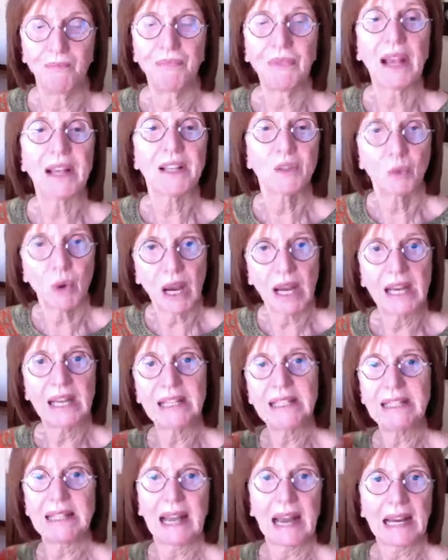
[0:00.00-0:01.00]
That's
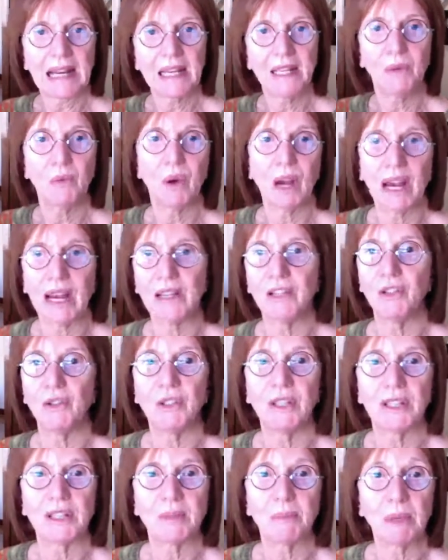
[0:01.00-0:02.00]
exactly why I do
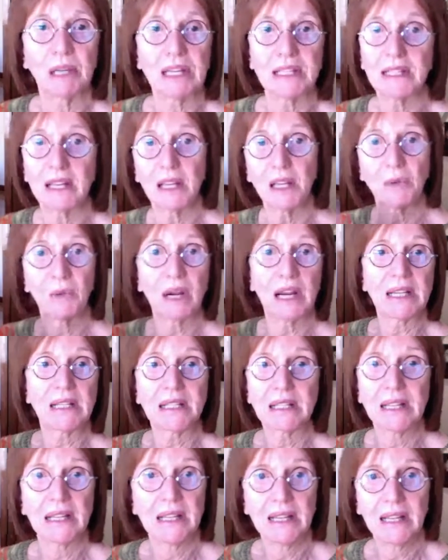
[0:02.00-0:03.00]
this, because
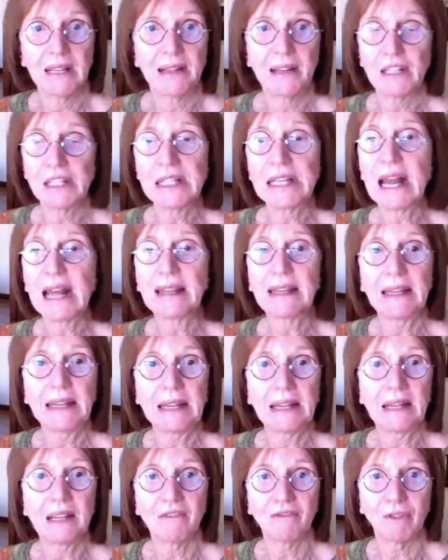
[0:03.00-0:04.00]
otherwise there's nothing
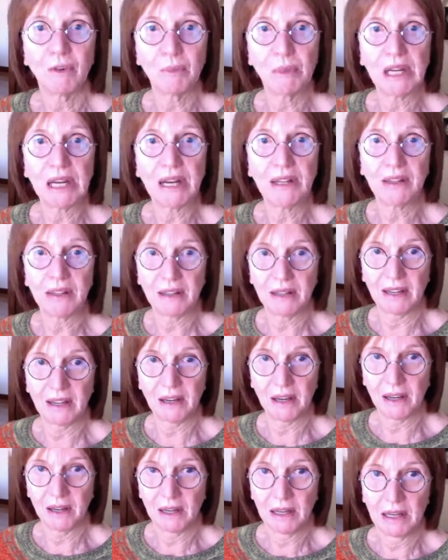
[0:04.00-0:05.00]
in it for me other
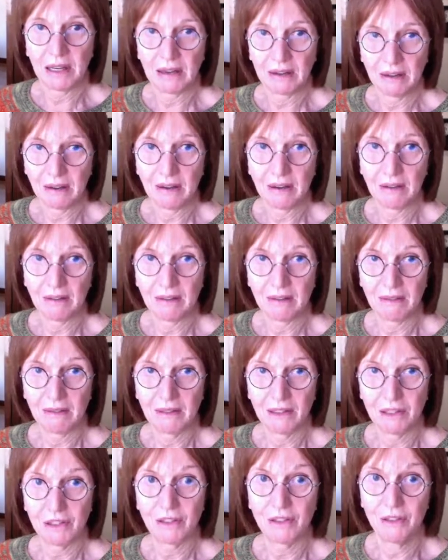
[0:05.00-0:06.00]
than
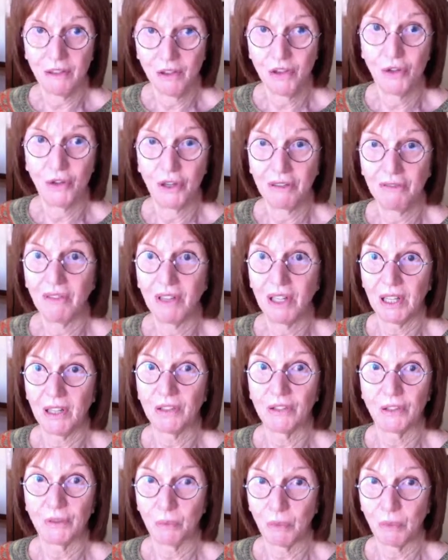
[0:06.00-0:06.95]
just doing videos.